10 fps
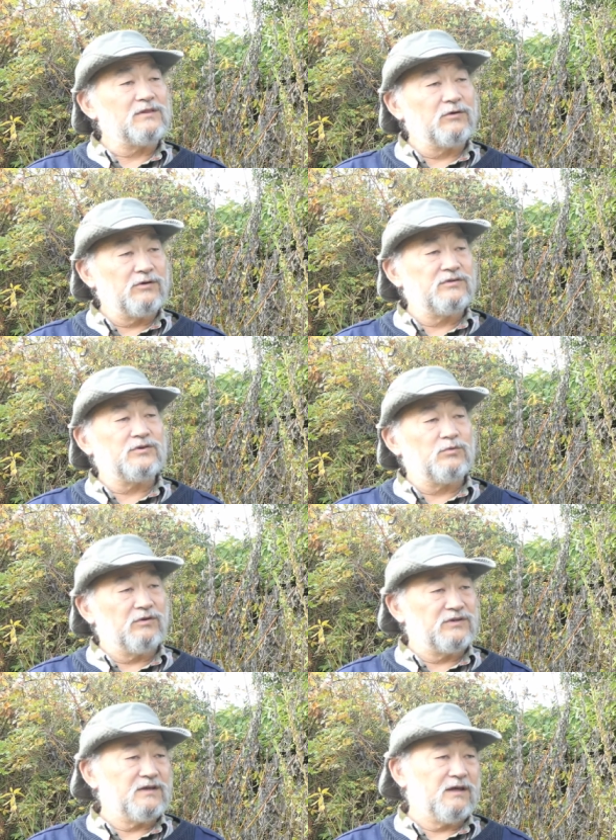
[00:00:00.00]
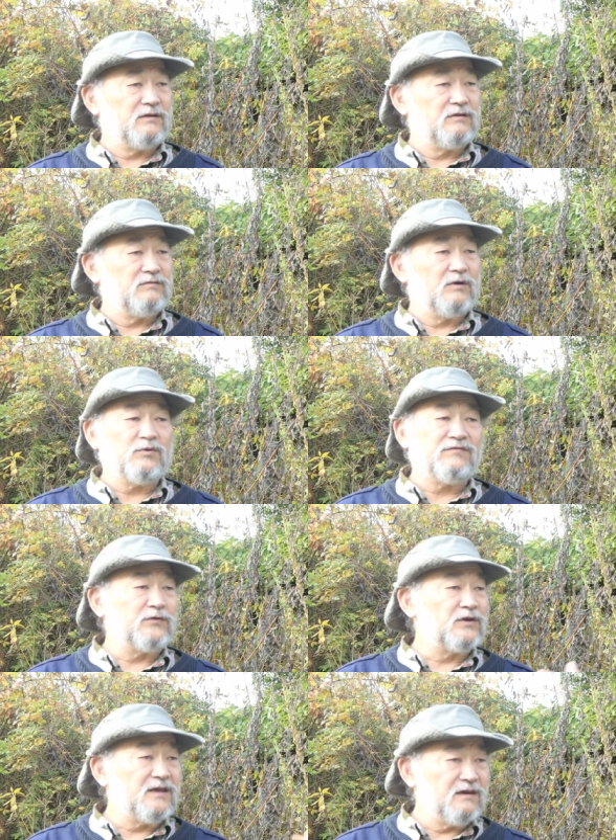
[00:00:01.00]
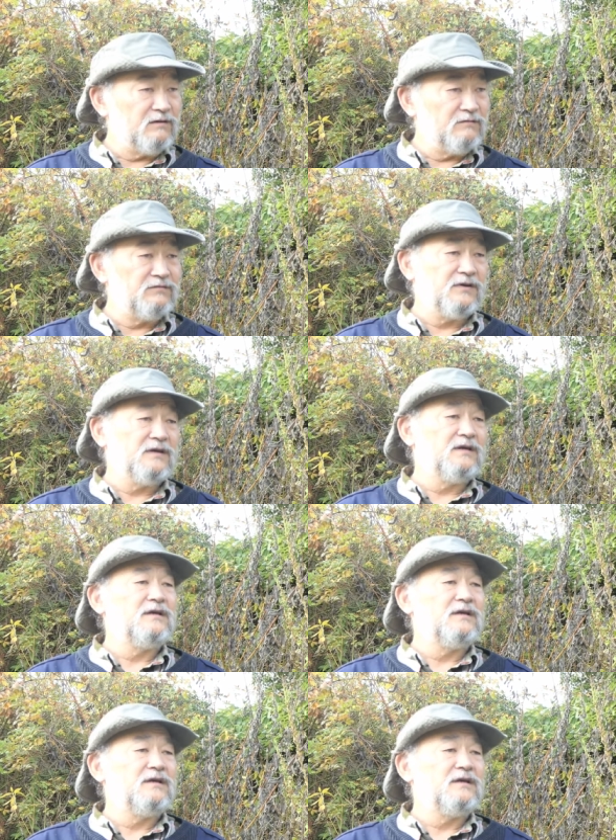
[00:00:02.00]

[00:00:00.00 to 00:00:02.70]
we learn to work together, that we forgive